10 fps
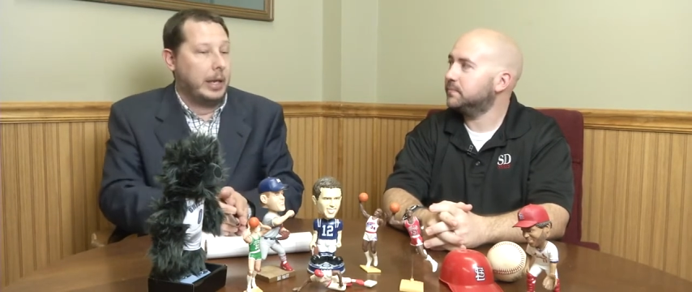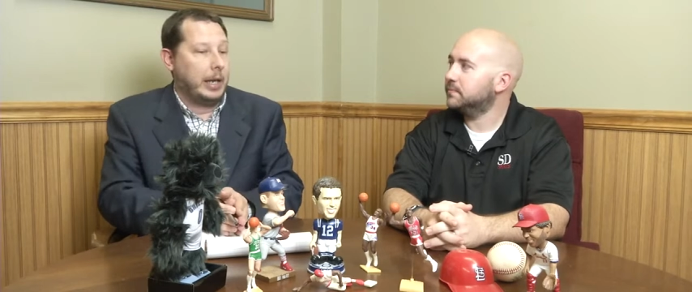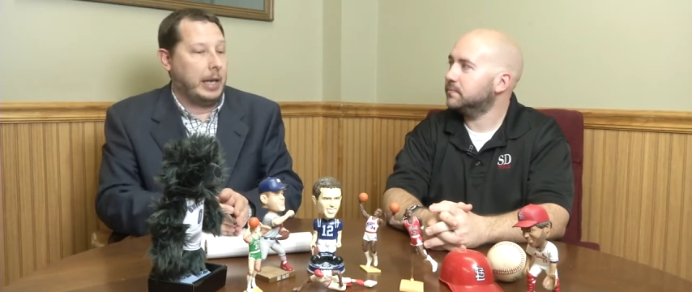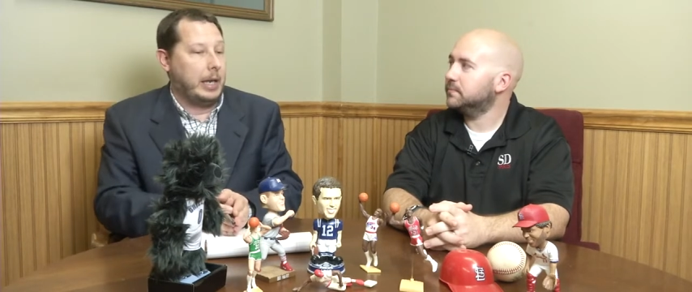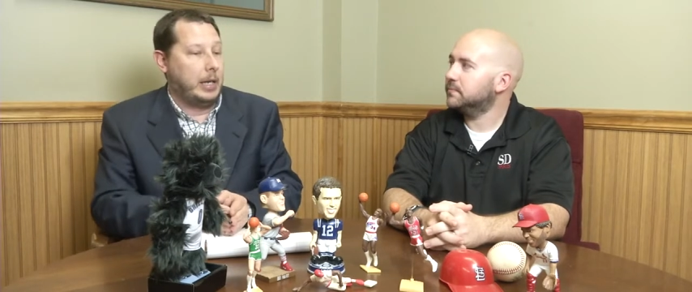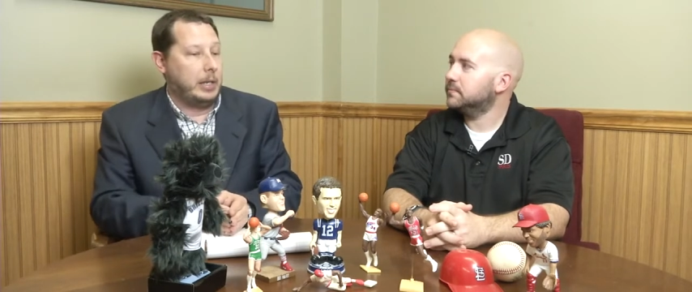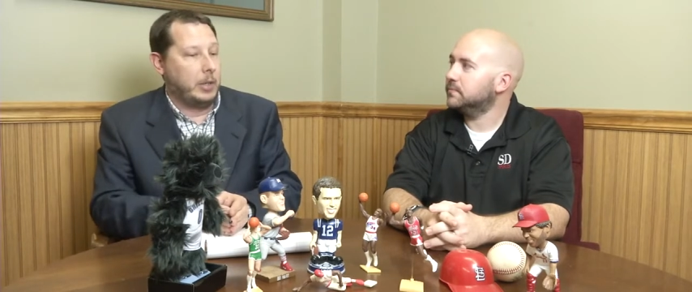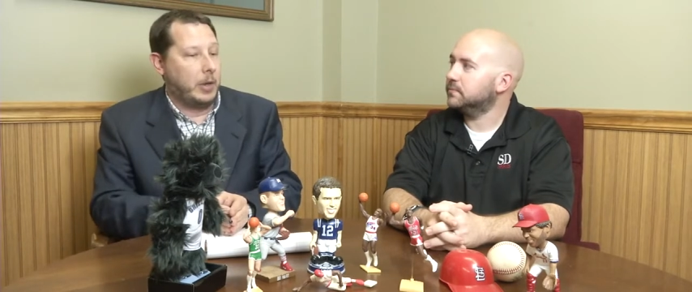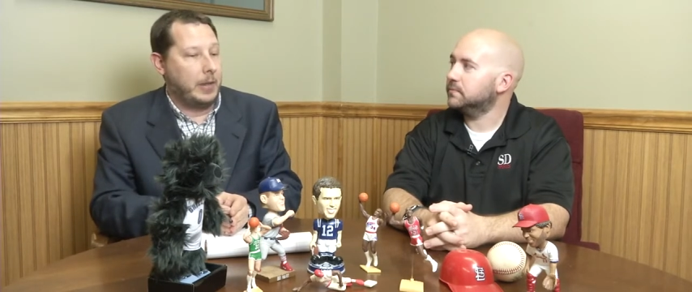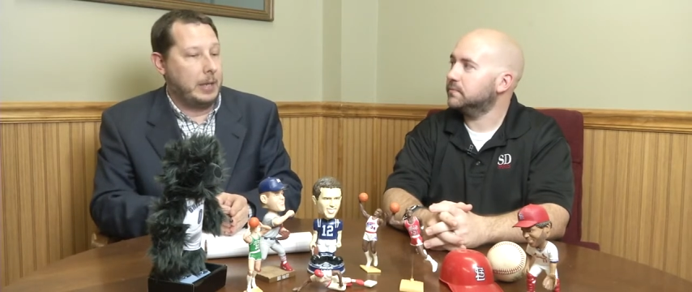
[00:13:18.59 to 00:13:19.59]
Speaker 1: And, you
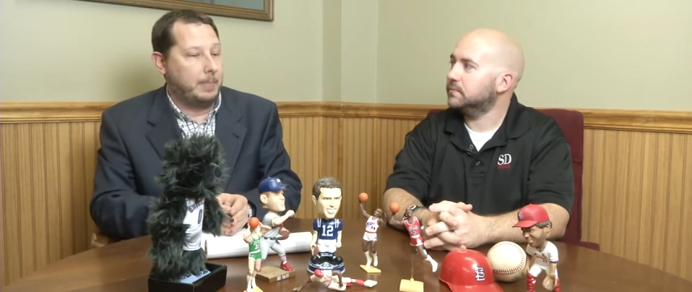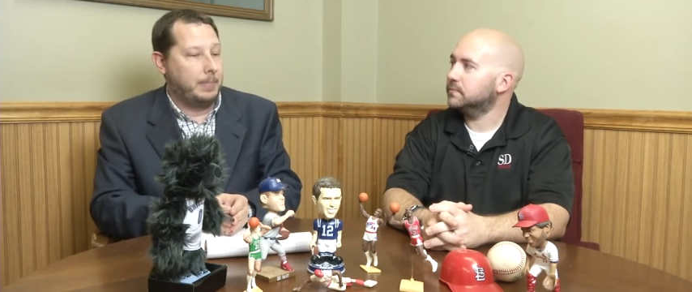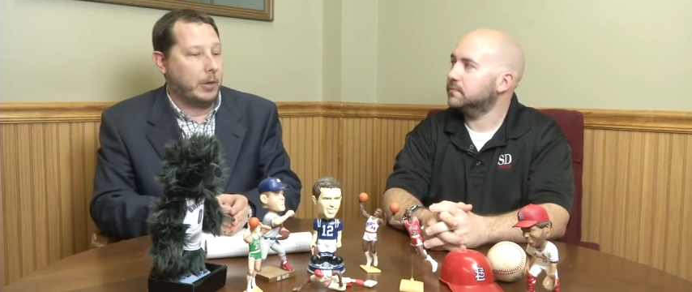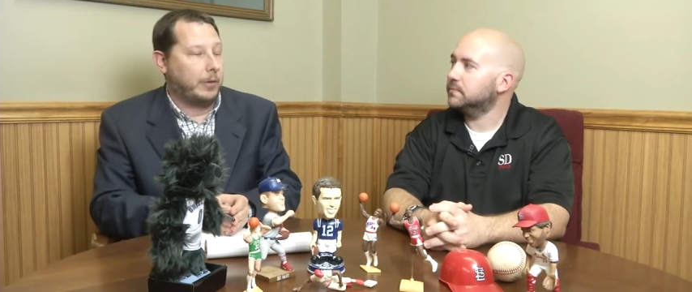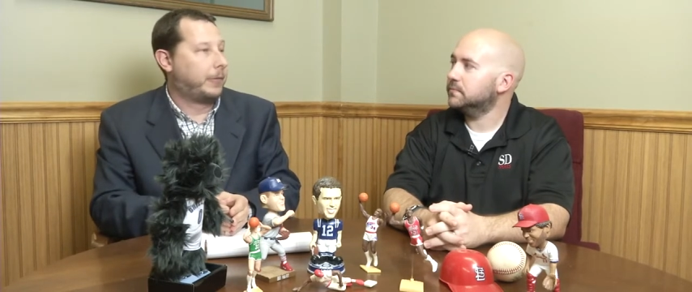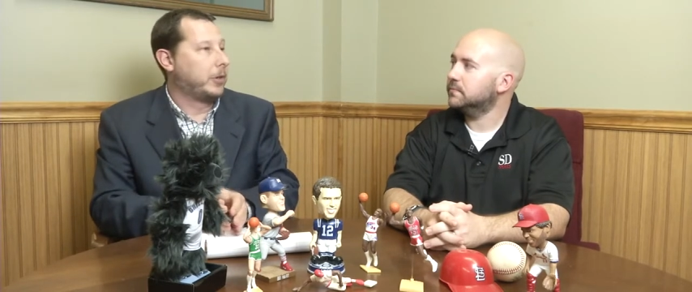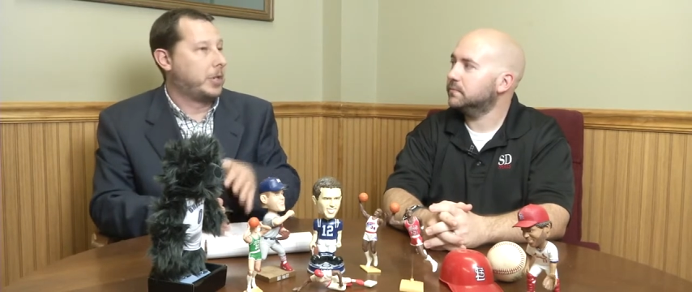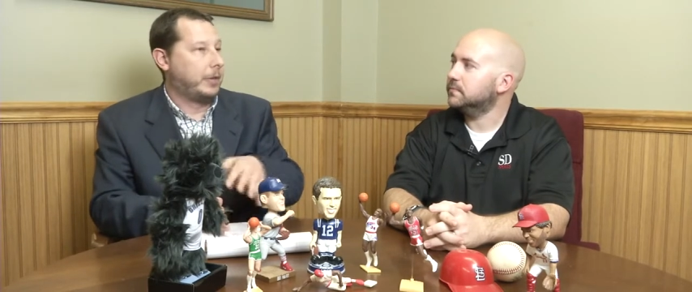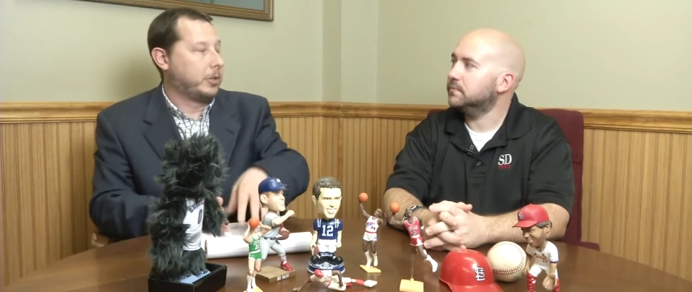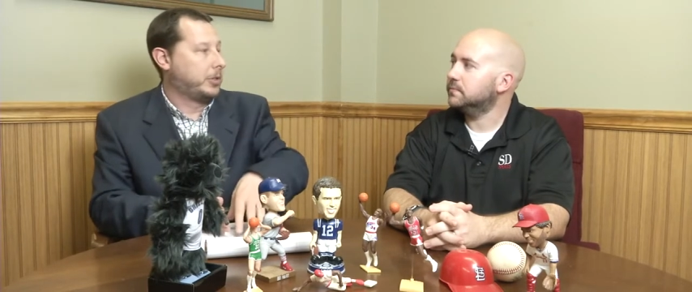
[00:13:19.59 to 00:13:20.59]
know, I think, you know, first
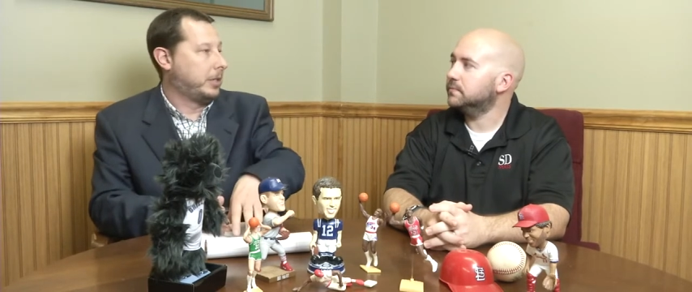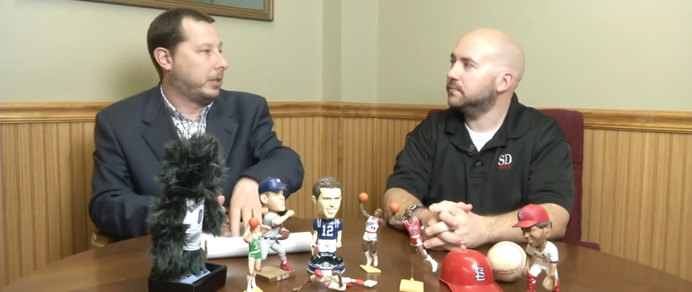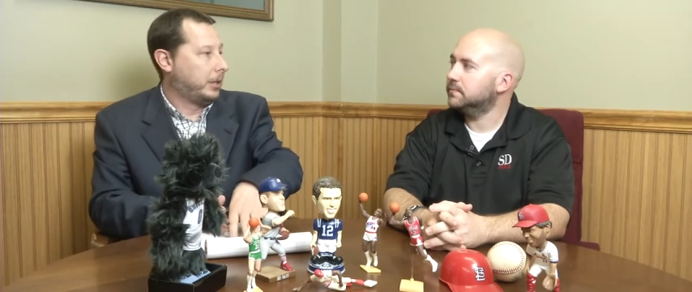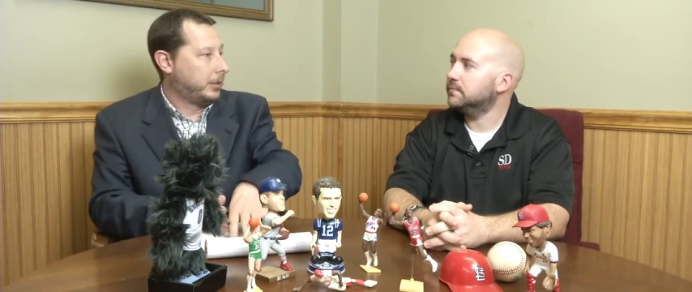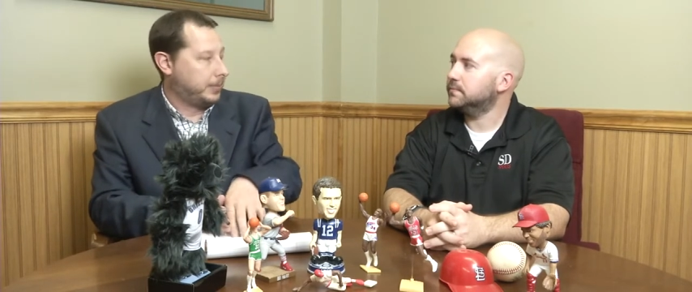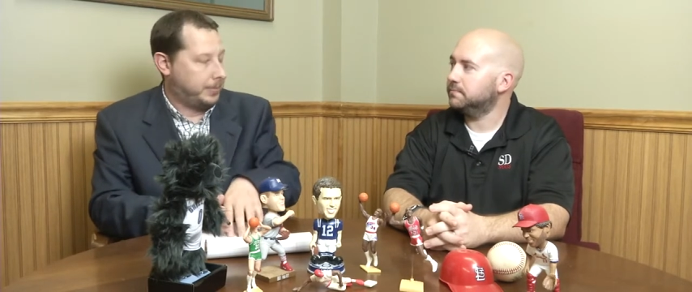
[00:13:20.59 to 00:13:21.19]
ever, uh,